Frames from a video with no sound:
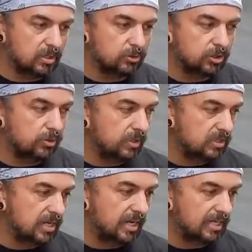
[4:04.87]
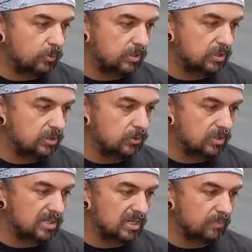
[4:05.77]
I'll show you exactly what to do,
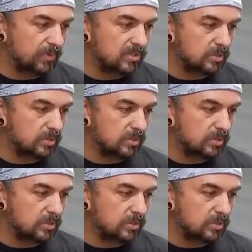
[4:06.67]
because that's